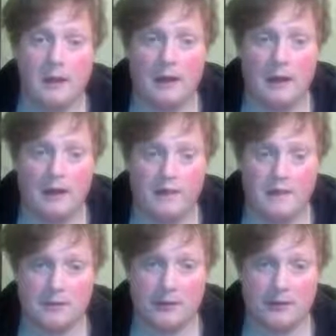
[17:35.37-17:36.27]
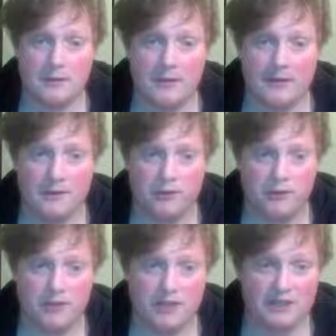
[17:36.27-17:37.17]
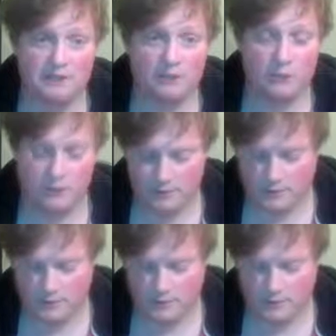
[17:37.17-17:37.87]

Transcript: And I played knight to g4,